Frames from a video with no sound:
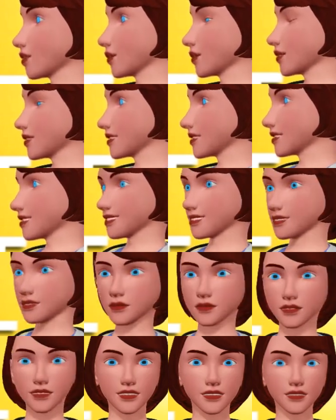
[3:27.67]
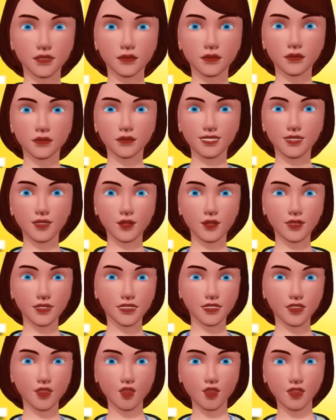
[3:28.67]
biopsy technique to
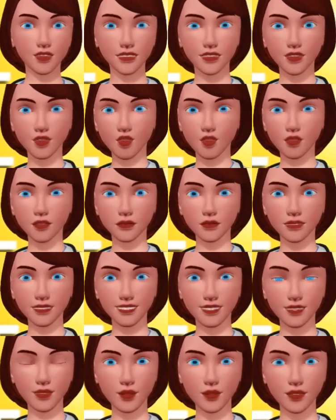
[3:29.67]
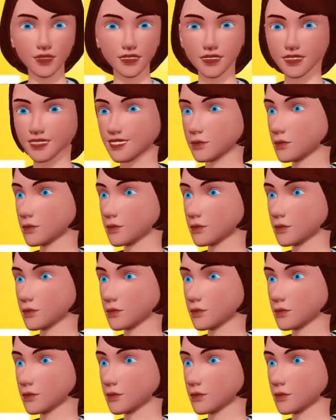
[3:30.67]
collect a sample of tissue.